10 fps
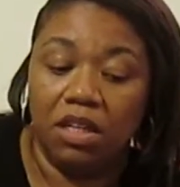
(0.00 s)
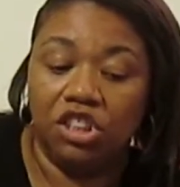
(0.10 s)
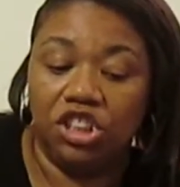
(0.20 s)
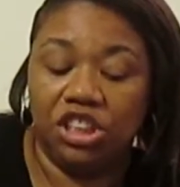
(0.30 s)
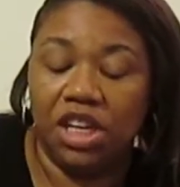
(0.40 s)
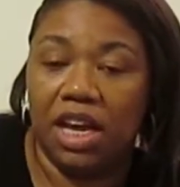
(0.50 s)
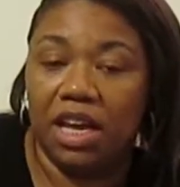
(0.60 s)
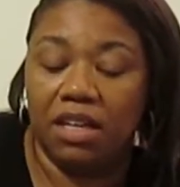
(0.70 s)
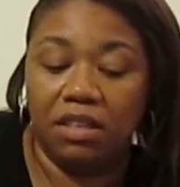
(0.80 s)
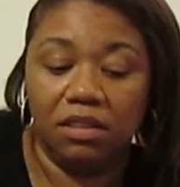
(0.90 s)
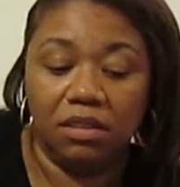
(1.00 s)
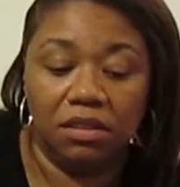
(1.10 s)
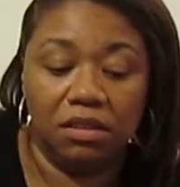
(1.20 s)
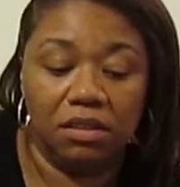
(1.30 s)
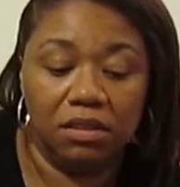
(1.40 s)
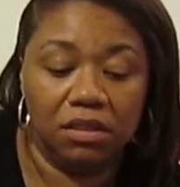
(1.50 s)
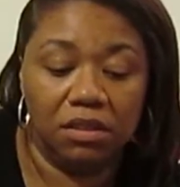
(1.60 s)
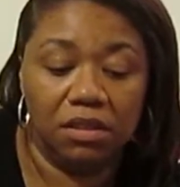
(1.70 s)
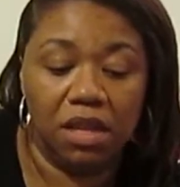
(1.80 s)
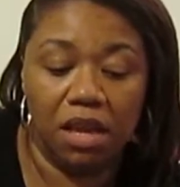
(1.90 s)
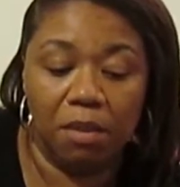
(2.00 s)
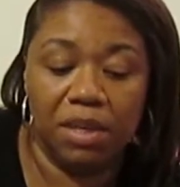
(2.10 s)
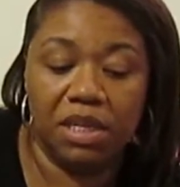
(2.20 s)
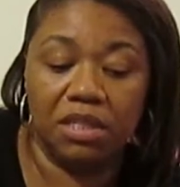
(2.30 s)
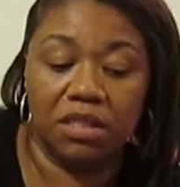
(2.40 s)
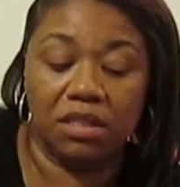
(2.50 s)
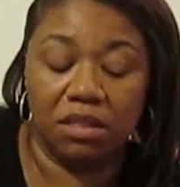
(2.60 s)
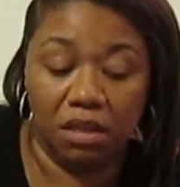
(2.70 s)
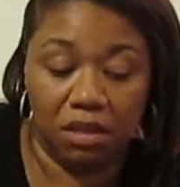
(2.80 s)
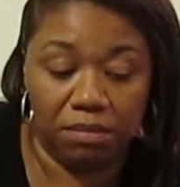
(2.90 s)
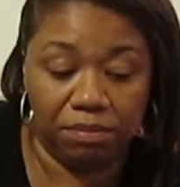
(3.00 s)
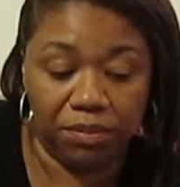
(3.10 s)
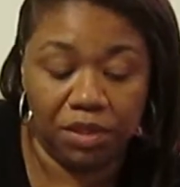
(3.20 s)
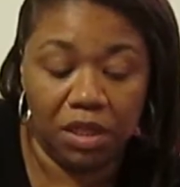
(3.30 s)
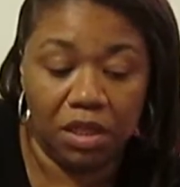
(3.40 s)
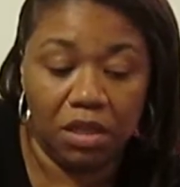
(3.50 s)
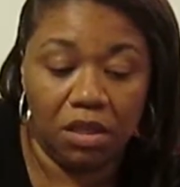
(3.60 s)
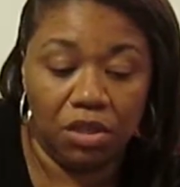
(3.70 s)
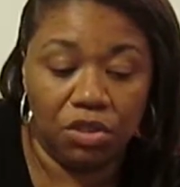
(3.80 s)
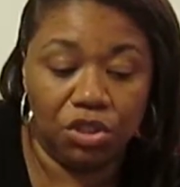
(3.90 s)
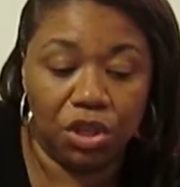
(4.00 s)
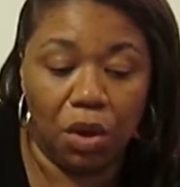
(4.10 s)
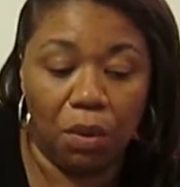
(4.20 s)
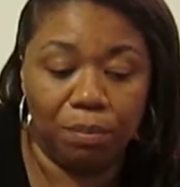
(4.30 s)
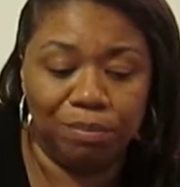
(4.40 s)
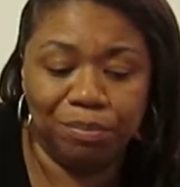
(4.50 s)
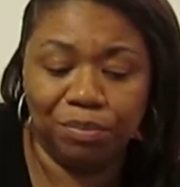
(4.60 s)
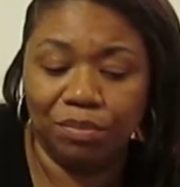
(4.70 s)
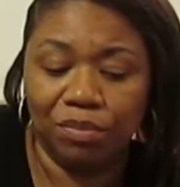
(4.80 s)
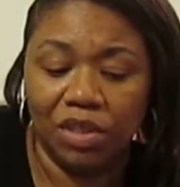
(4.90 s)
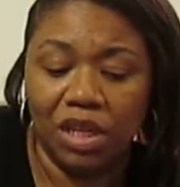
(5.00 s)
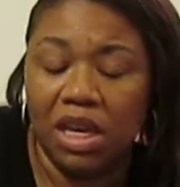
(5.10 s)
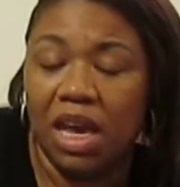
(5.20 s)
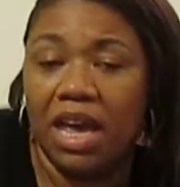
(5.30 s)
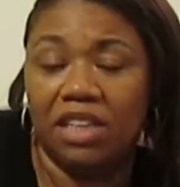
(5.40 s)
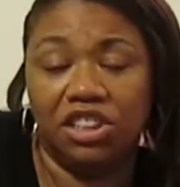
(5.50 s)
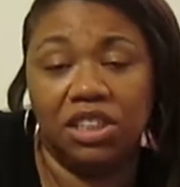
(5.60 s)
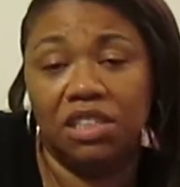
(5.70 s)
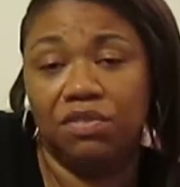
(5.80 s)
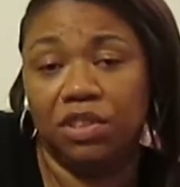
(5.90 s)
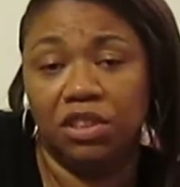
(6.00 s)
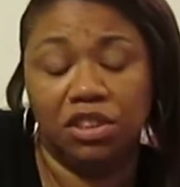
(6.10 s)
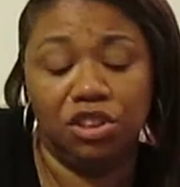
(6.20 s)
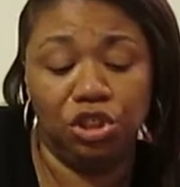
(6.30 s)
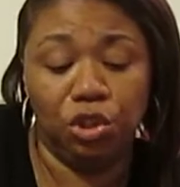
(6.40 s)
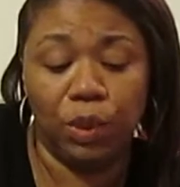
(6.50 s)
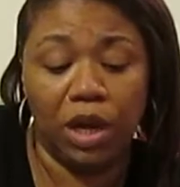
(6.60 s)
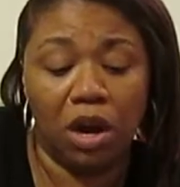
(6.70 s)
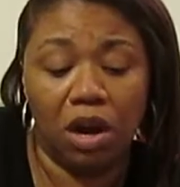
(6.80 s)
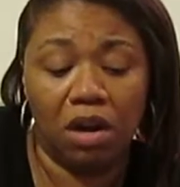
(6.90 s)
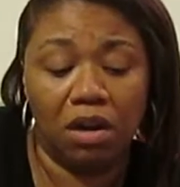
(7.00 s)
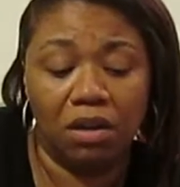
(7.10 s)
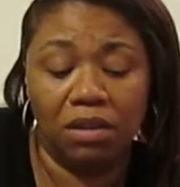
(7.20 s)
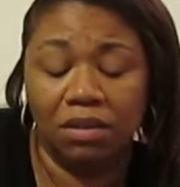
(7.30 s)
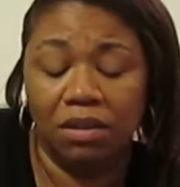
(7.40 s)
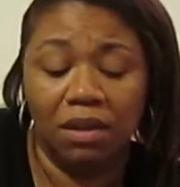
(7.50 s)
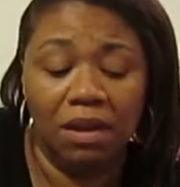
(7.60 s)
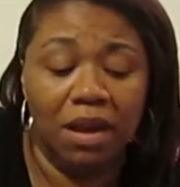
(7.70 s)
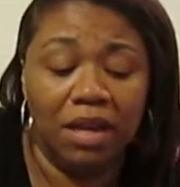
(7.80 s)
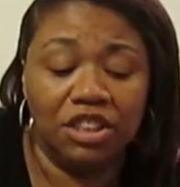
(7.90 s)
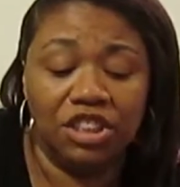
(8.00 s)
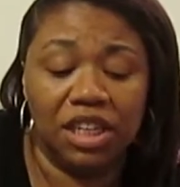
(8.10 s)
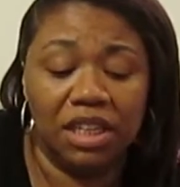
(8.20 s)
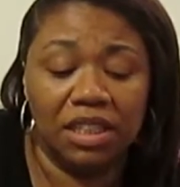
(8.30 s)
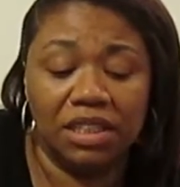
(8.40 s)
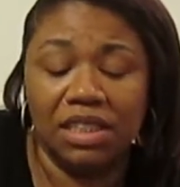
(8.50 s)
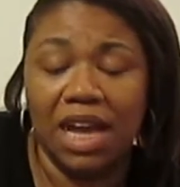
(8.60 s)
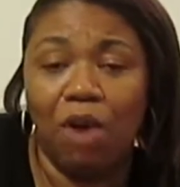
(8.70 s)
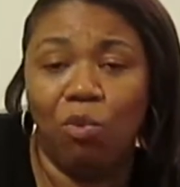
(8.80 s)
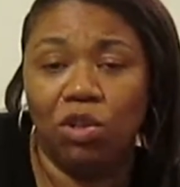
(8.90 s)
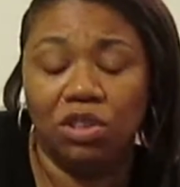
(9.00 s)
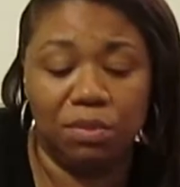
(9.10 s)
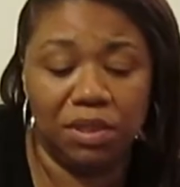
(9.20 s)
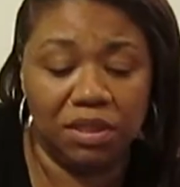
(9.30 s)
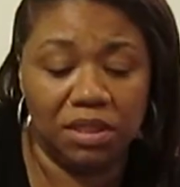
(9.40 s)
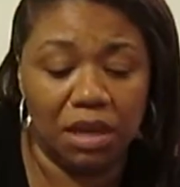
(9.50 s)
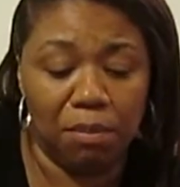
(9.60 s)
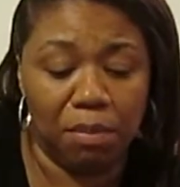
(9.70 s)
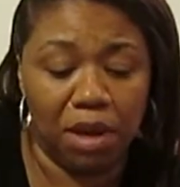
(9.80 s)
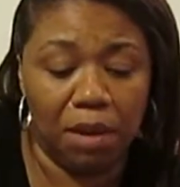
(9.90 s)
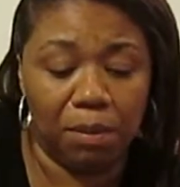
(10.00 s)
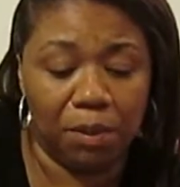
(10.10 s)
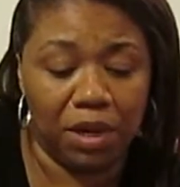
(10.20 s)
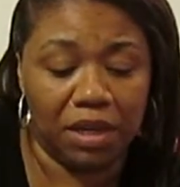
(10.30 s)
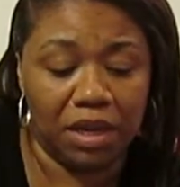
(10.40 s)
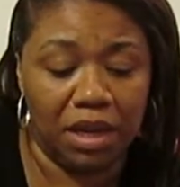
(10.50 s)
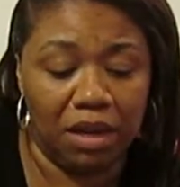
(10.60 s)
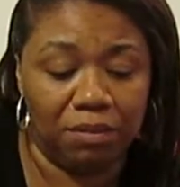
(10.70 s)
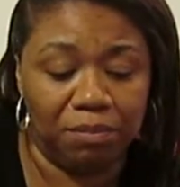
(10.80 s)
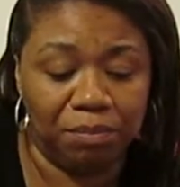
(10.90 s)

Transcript: Shay, him, and his son. So, in Shay's vision is just you and her. Shay does not want to be a stepmom right now.